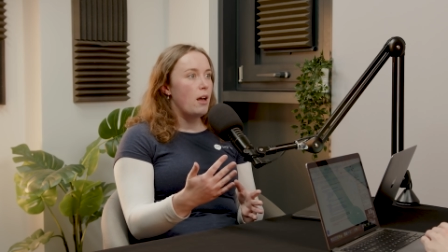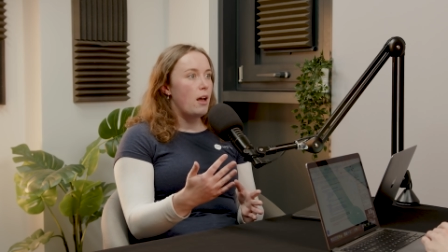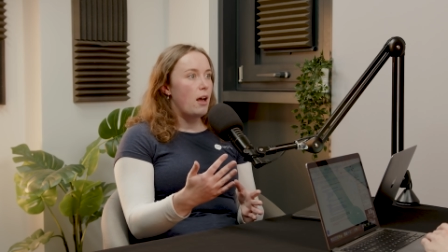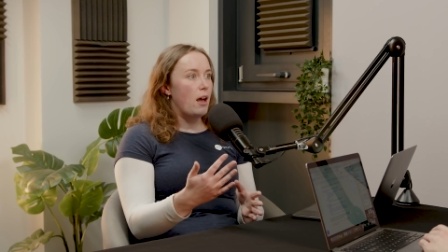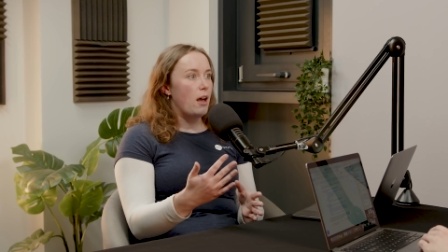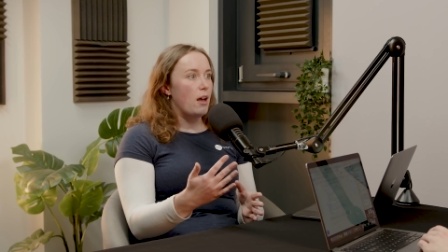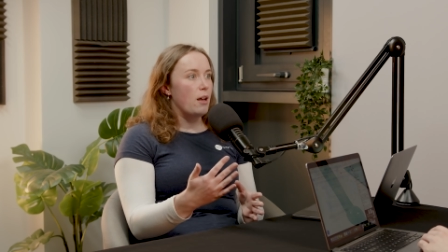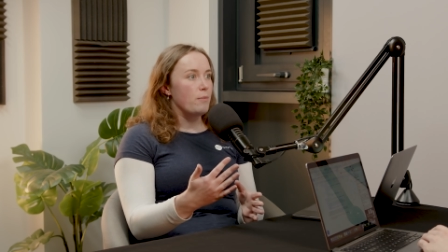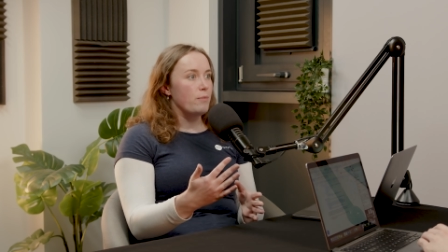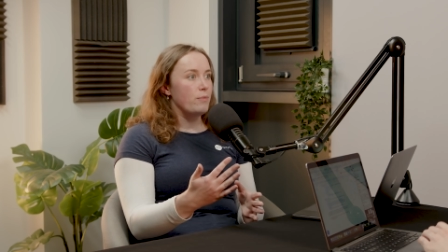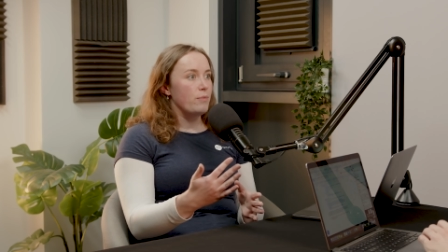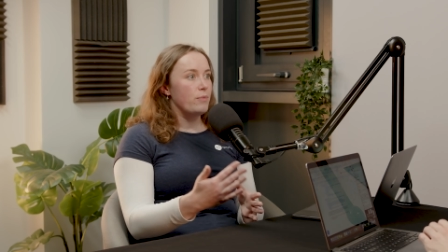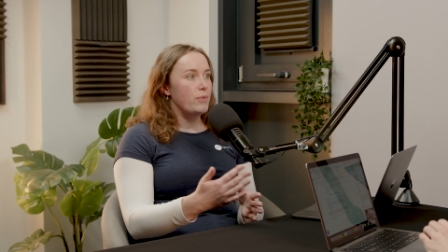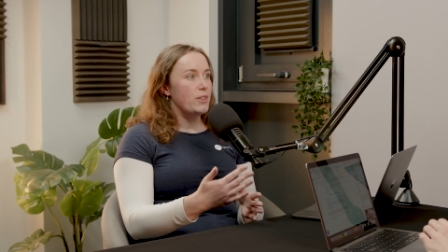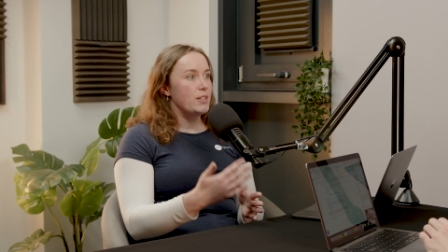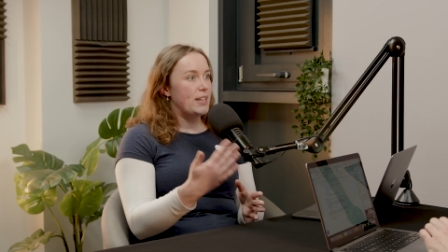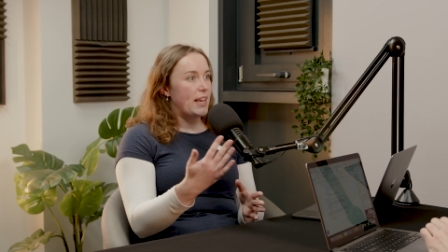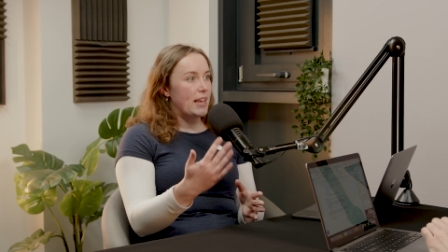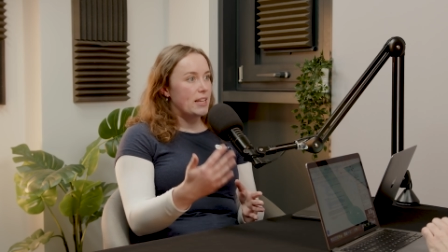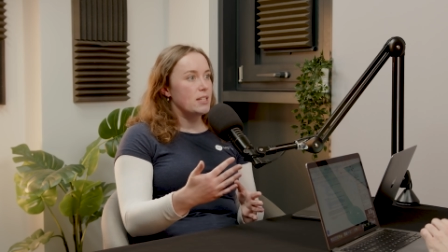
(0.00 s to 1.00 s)

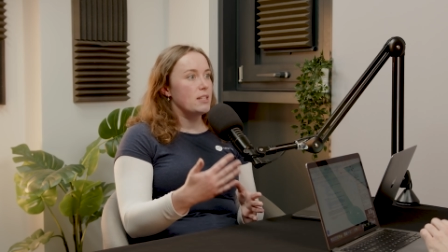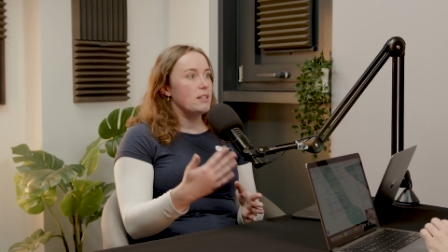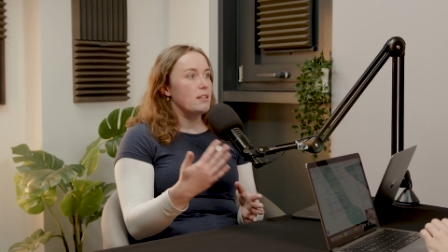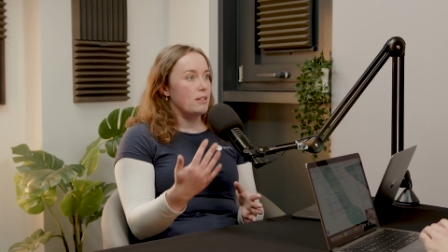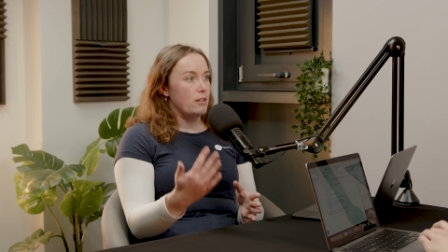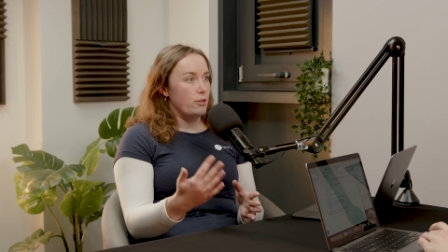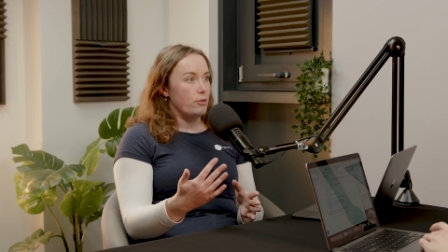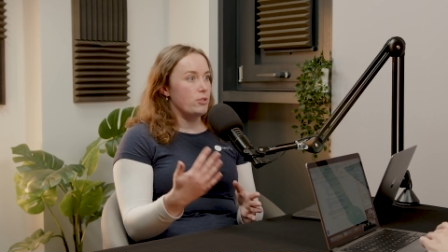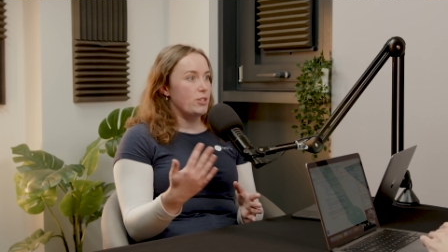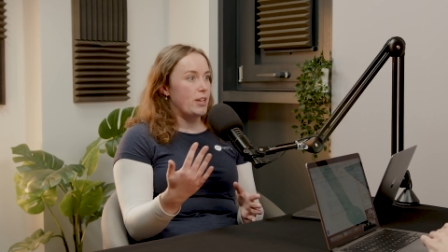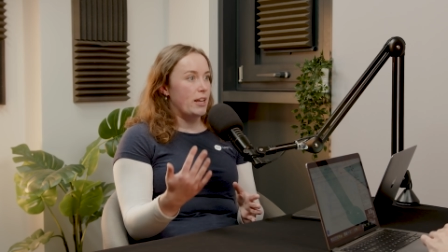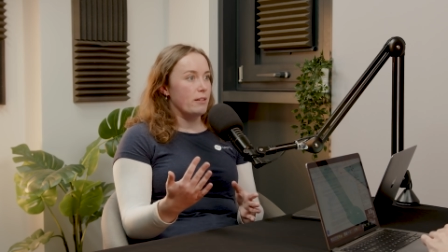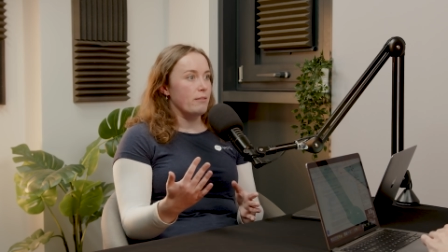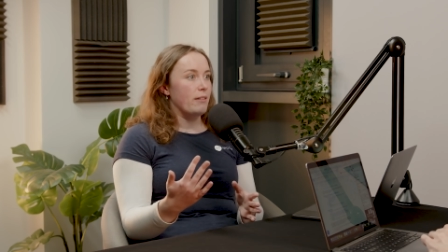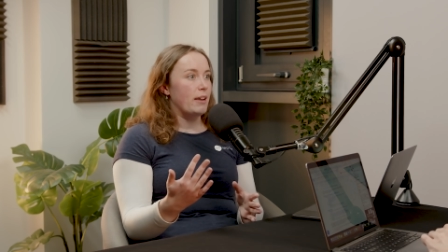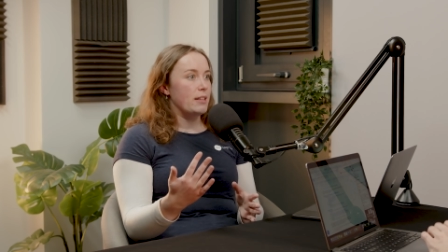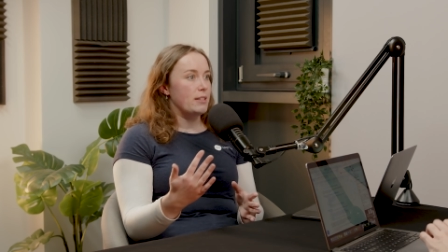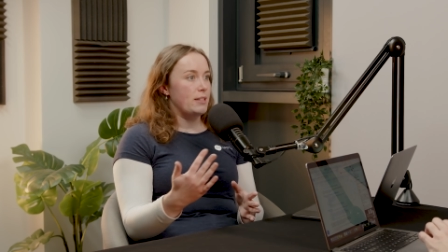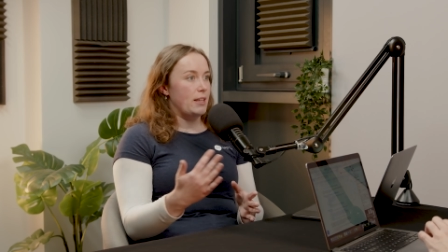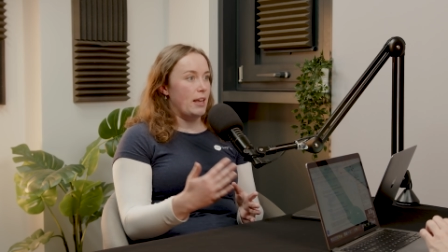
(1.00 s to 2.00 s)
the data that you're
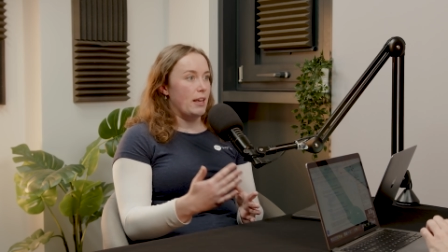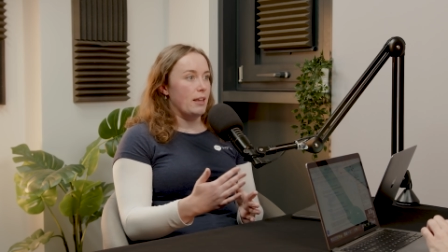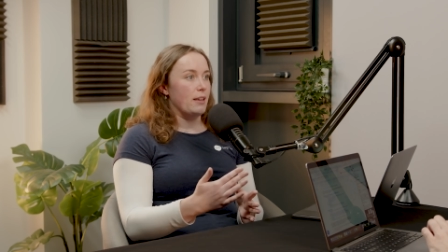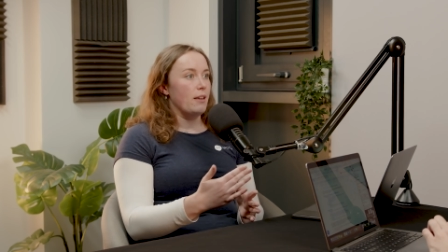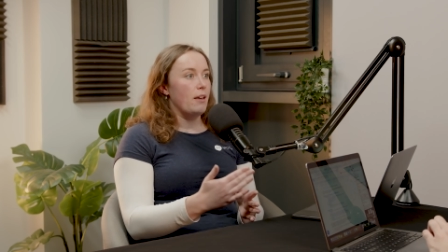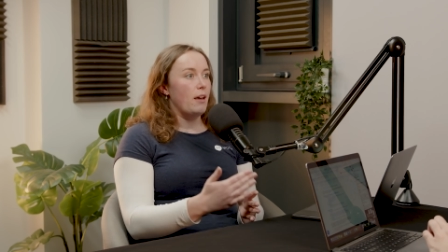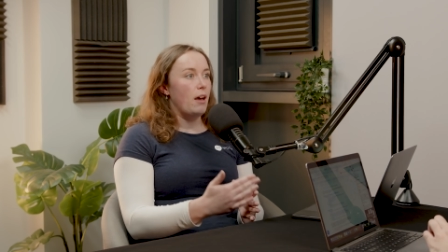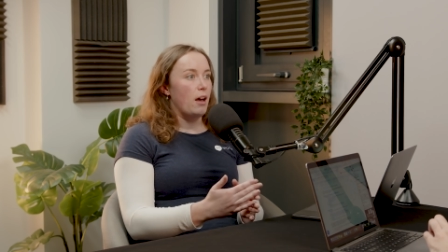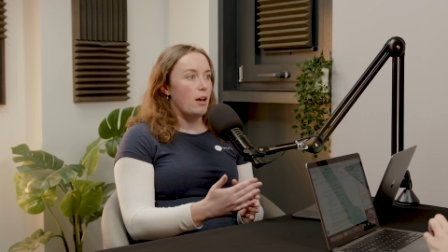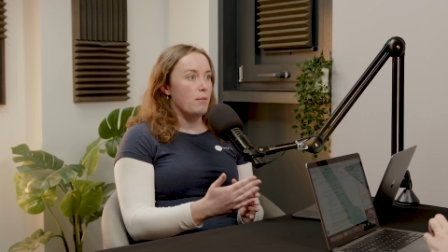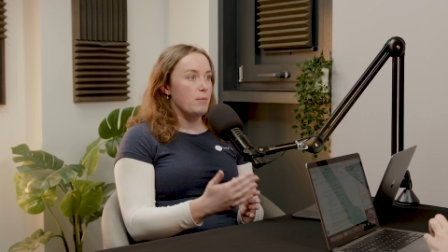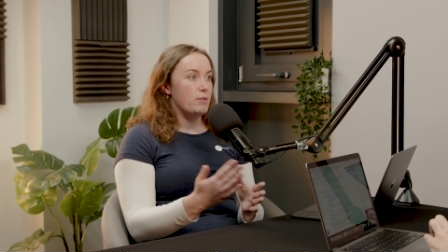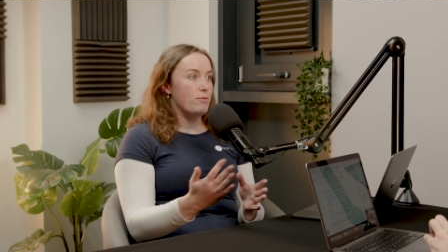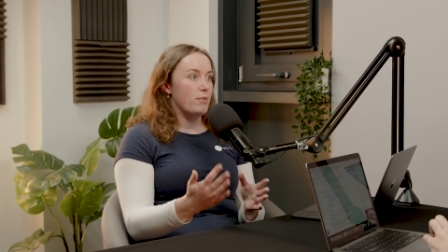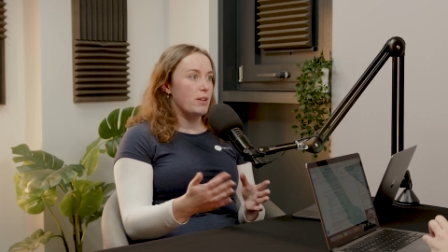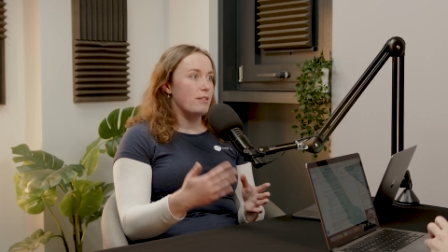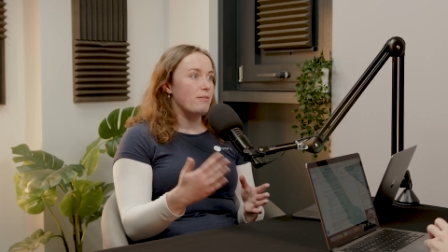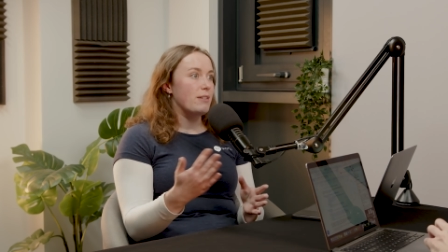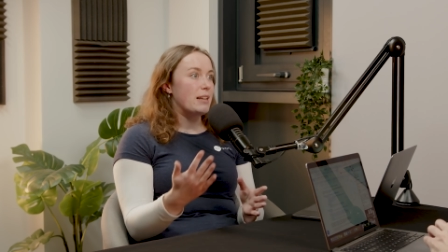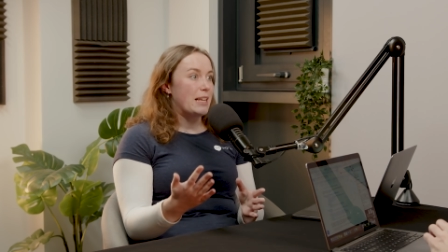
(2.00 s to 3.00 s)
generating is
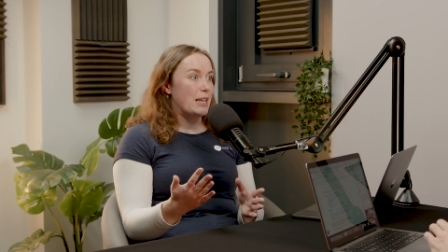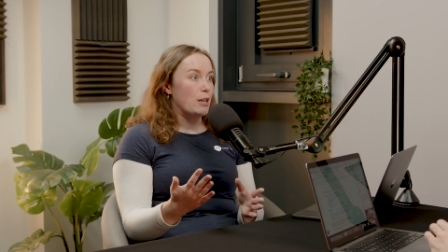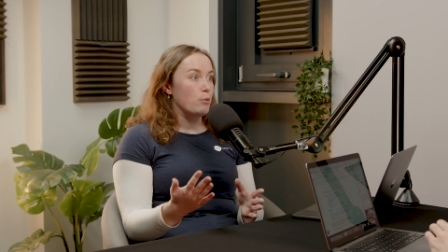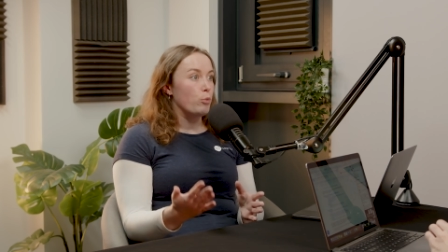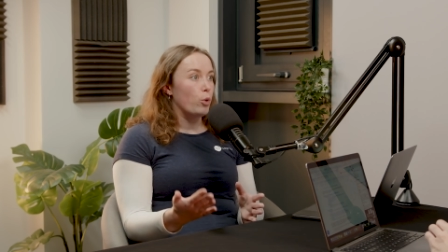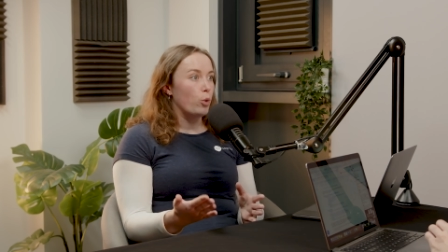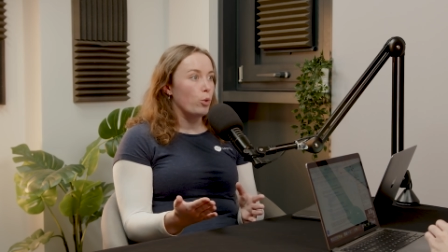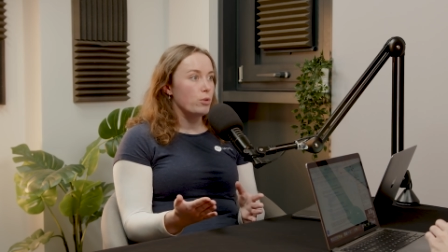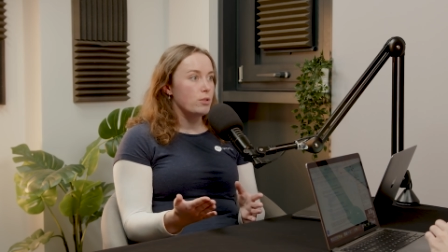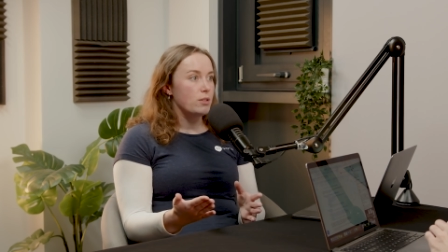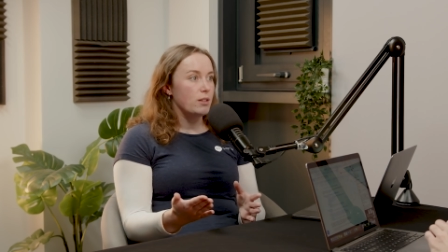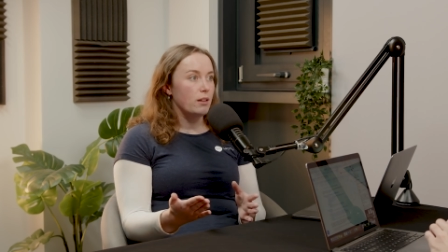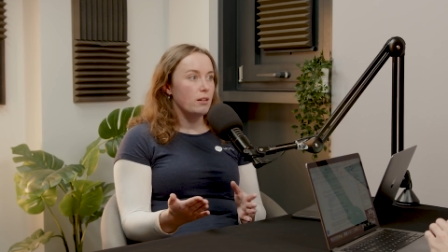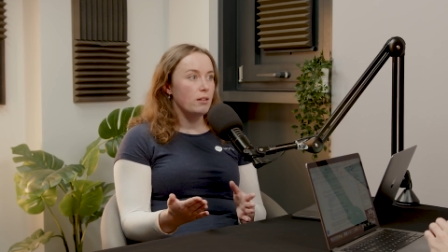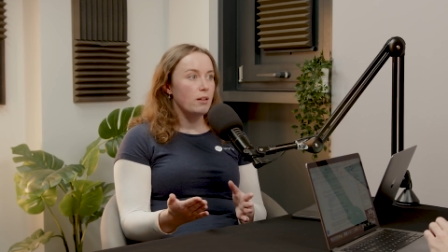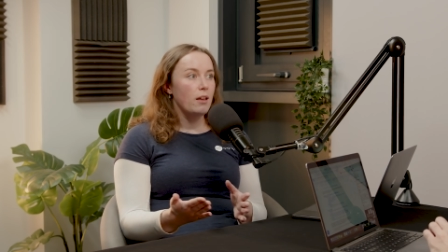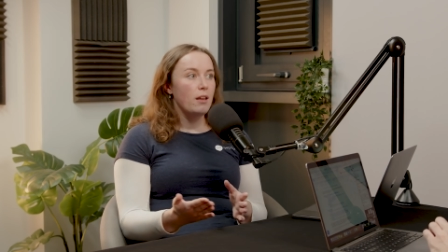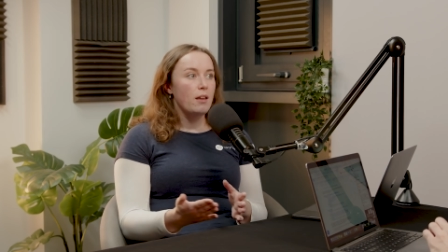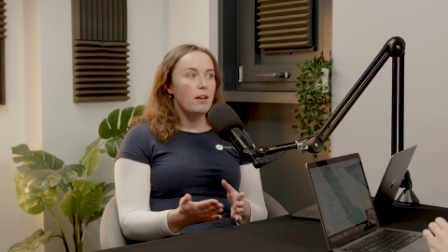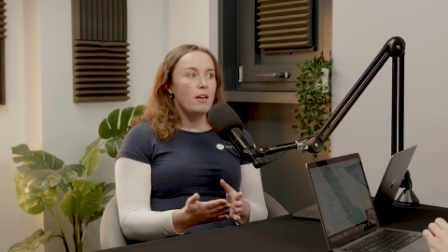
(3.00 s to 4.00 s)
really, really important.